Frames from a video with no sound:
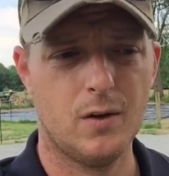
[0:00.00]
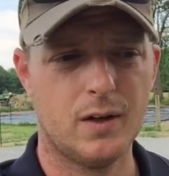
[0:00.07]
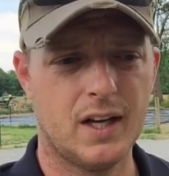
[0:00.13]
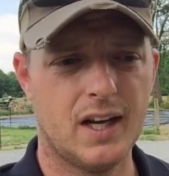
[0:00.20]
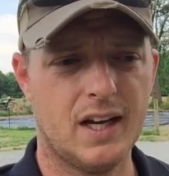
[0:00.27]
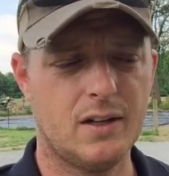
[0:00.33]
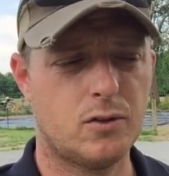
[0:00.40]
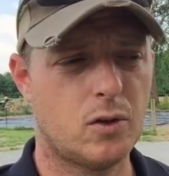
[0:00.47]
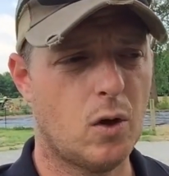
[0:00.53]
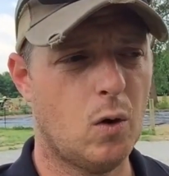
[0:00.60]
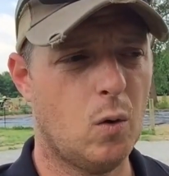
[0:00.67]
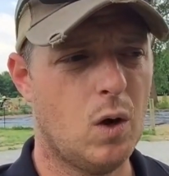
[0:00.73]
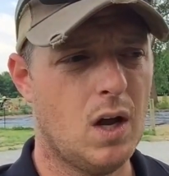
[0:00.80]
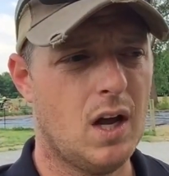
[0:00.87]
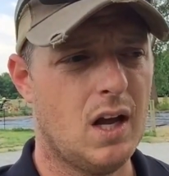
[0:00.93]
Okay,
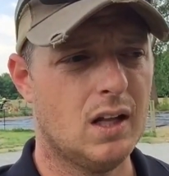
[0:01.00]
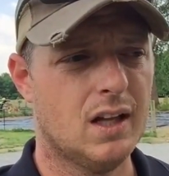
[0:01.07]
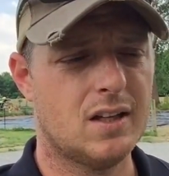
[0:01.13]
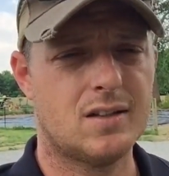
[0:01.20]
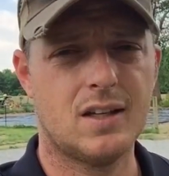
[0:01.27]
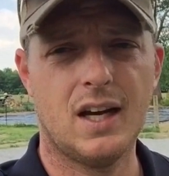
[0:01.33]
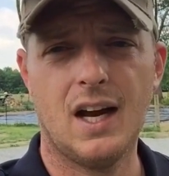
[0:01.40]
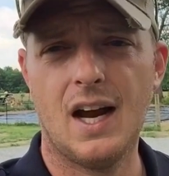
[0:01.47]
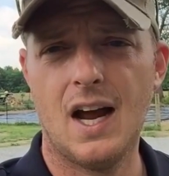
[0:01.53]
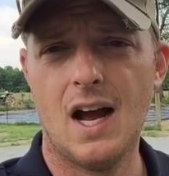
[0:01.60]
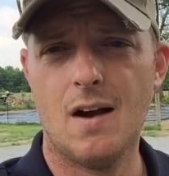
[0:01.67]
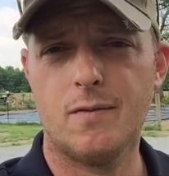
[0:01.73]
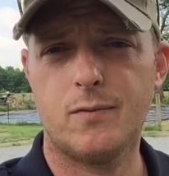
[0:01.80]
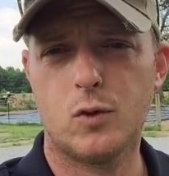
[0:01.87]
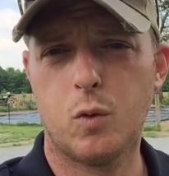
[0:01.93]
so let's say I
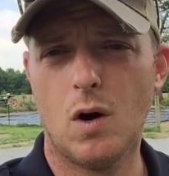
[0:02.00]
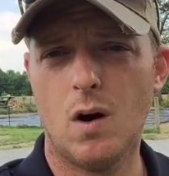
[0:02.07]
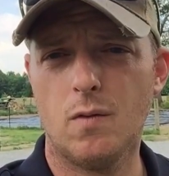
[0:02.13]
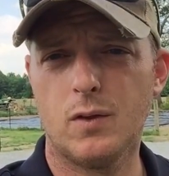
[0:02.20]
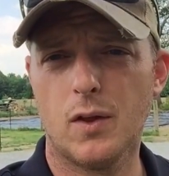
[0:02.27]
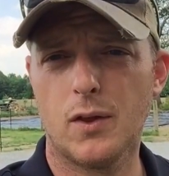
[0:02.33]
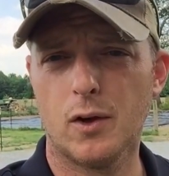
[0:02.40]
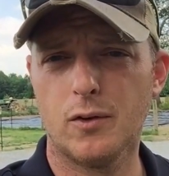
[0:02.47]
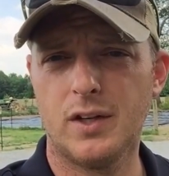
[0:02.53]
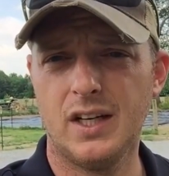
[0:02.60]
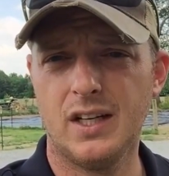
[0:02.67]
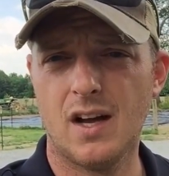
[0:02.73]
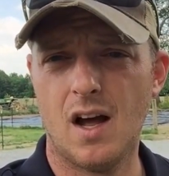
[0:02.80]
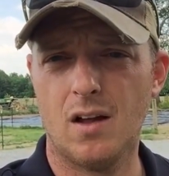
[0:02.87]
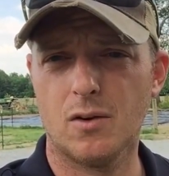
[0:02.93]
have $12 to
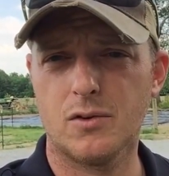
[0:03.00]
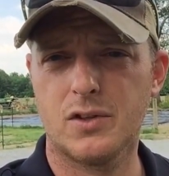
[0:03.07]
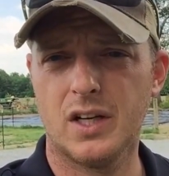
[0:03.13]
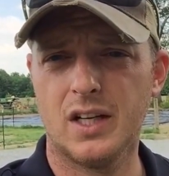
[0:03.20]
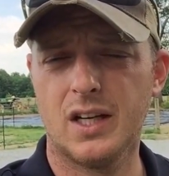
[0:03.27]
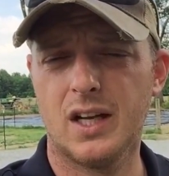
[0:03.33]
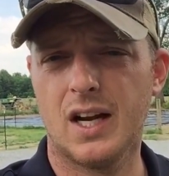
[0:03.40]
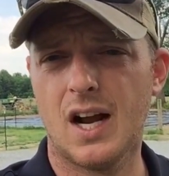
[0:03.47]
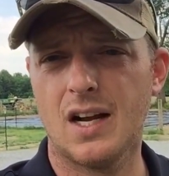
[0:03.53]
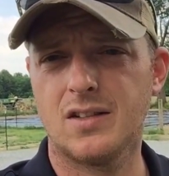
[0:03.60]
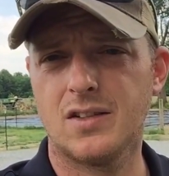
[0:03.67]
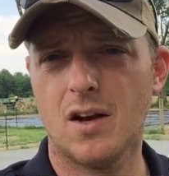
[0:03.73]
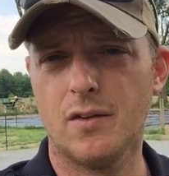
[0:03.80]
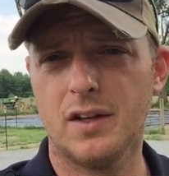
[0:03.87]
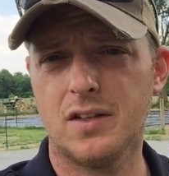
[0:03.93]
$13 in it and I
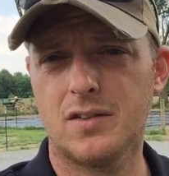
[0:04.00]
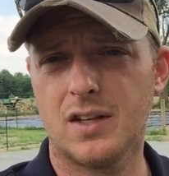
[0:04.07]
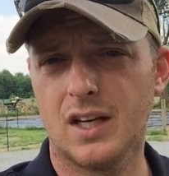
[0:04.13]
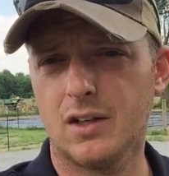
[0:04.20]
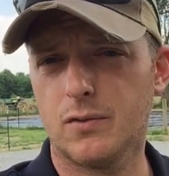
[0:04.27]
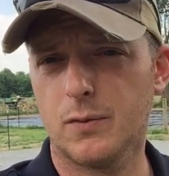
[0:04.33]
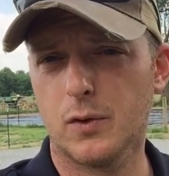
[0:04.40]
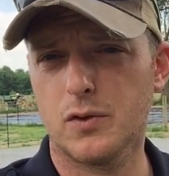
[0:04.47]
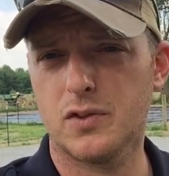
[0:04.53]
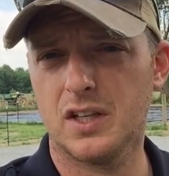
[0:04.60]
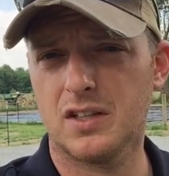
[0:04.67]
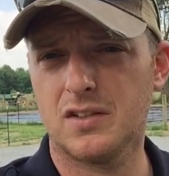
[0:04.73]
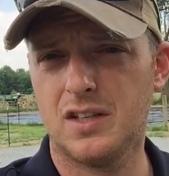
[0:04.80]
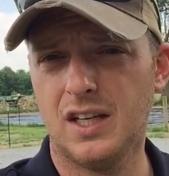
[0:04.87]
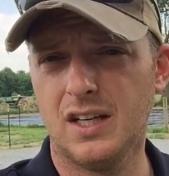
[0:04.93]
sell these things for
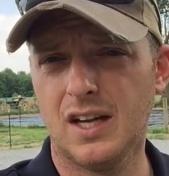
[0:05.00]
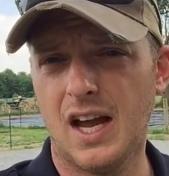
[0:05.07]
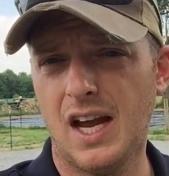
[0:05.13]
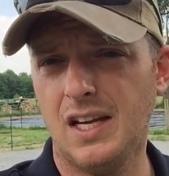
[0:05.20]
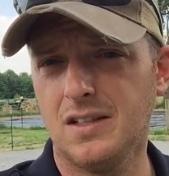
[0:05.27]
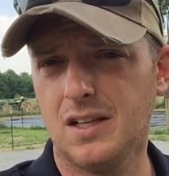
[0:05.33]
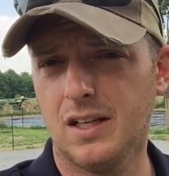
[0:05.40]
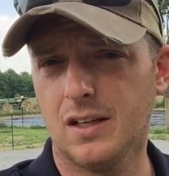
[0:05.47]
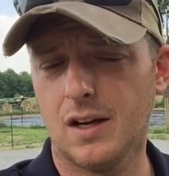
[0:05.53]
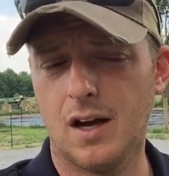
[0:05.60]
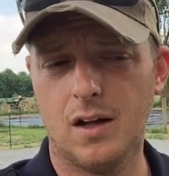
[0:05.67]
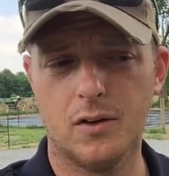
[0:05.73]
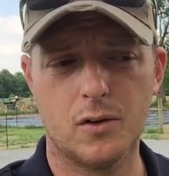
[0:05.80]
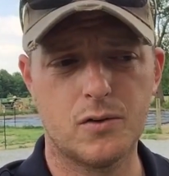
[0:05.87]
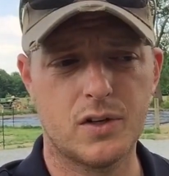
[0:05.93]
$16 to
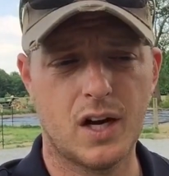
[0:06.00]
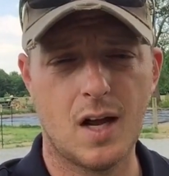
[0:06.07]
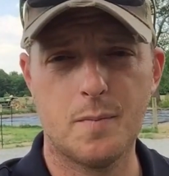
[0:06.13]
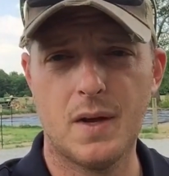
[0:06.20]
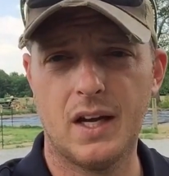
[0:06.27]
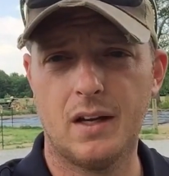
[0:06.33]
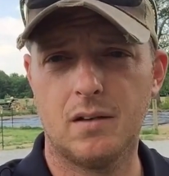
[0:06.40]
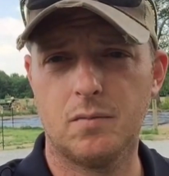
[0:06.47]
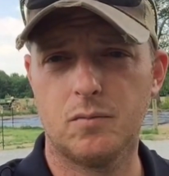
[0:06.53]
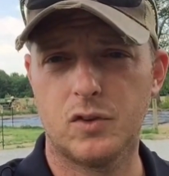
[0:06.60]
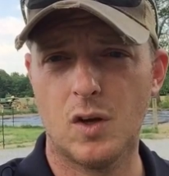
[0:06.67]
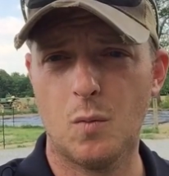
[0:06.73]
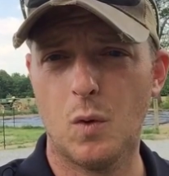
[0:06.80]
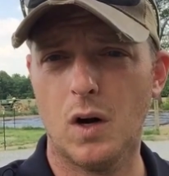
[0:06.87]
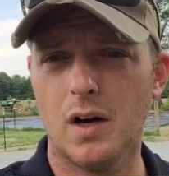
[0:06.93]
$18 and I make
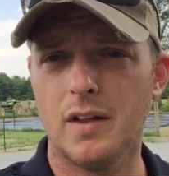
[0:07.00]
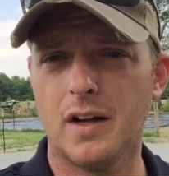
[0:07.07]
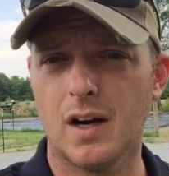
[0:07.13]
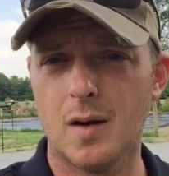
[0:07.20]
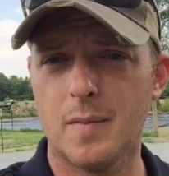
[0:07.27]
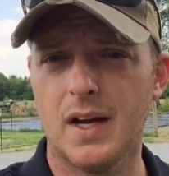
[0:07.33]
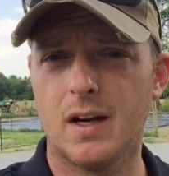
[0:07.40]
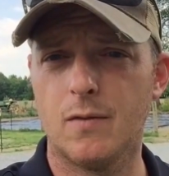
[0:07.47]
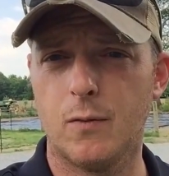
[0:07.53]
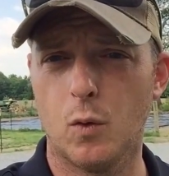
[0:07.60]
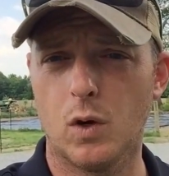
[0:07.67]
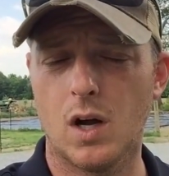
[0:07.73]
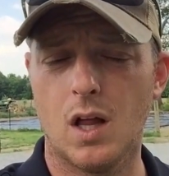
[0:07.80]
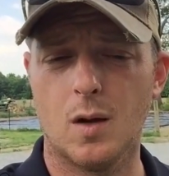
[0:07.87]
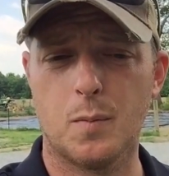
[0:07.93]
somewhere in there, I make a
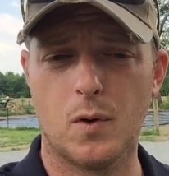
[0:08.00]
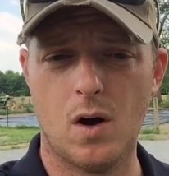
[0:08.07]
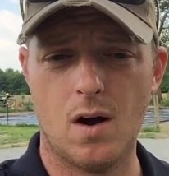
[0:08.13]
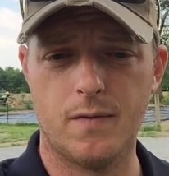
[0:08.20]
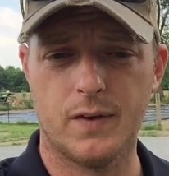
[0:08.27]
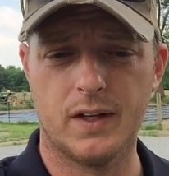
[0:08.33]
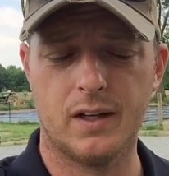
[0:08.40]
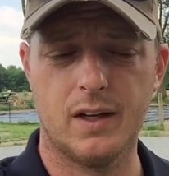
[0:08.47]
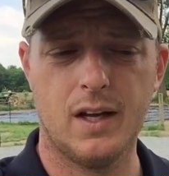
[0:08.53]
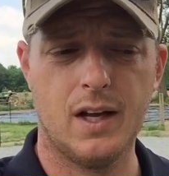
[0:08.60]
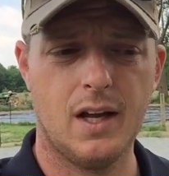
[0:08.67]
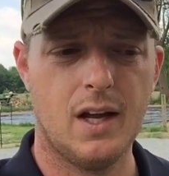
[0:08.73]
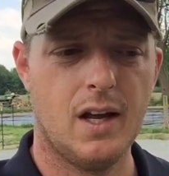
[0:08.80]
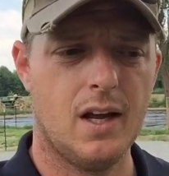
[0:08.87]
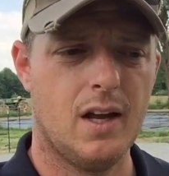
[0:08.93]
$4 profit.
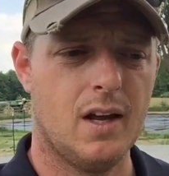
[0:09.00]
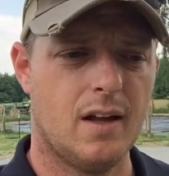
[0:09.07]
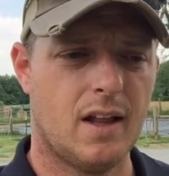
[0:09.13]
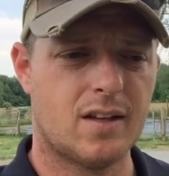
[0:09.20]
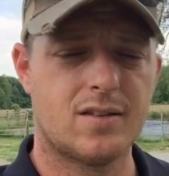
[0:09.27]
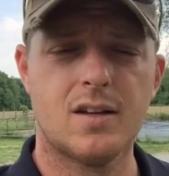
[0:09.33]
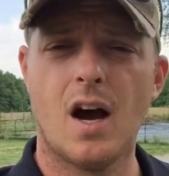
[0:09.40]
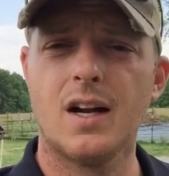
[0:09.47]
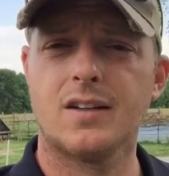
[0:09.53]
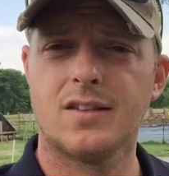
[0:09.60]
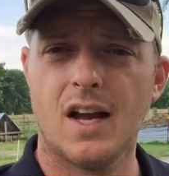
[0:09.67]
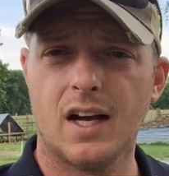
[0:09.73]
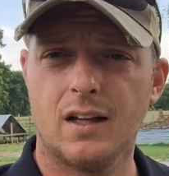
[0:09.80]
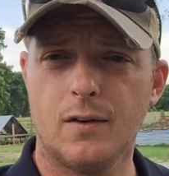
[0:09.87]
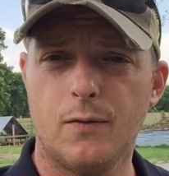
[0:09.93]
It's not
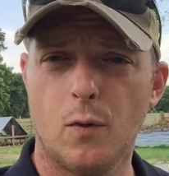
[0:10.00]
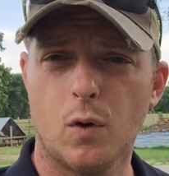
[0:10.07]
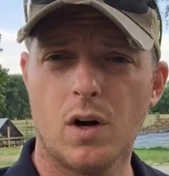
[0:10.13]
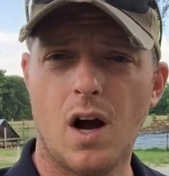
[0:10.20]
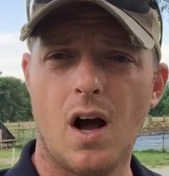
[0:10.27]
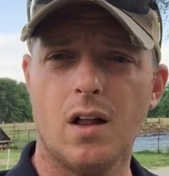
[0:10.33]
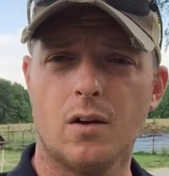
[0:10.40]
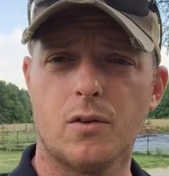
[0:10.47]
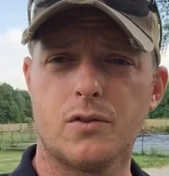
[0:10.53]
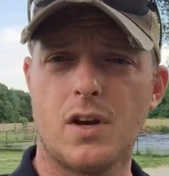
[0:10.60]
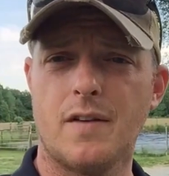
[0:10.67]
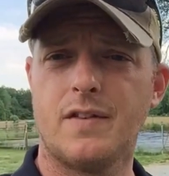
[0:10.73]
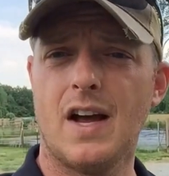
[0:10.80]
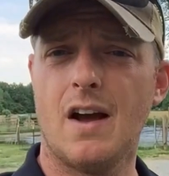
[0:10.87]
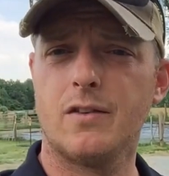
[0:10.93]
exactly $4.
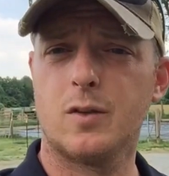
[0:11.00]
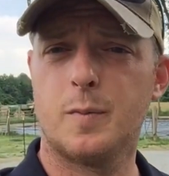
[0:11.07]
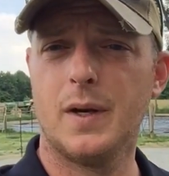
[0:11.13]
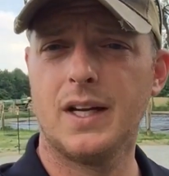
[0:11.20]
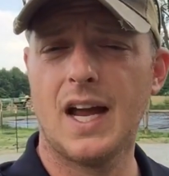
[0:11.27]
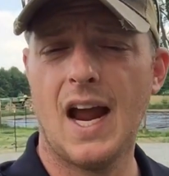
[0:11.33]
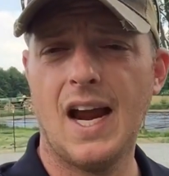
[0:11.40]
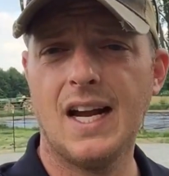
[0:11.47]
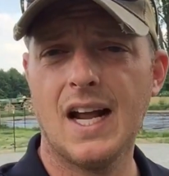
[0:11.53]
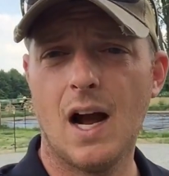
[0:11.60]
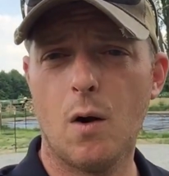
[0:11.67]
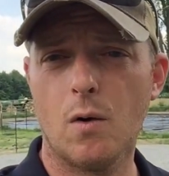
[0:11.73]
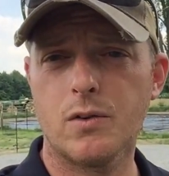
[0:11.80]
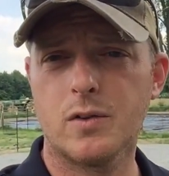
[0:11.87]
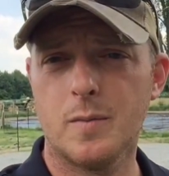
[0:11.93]
I've now spent 8
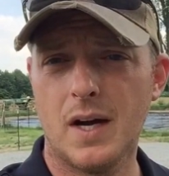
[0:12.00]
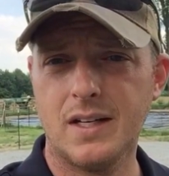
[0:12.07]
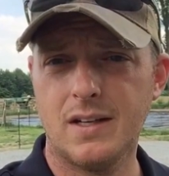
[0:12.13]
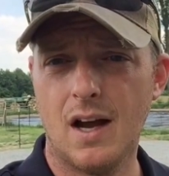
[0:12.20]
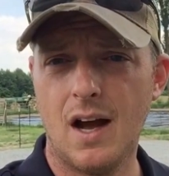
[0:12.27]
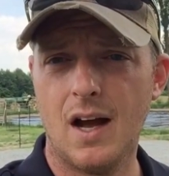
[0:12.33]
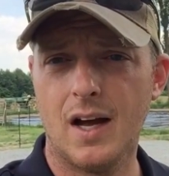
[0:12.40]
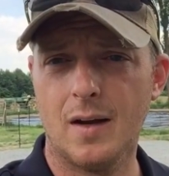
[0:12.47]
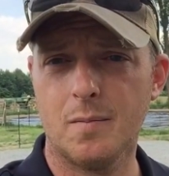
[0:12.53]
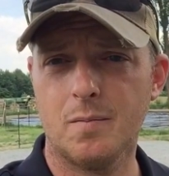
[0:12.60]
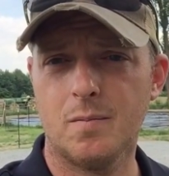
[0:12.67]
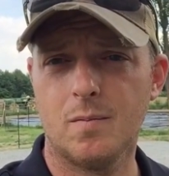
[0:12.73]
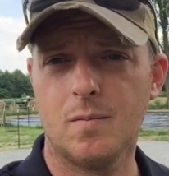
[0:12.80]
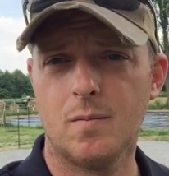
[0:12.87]
hours of my time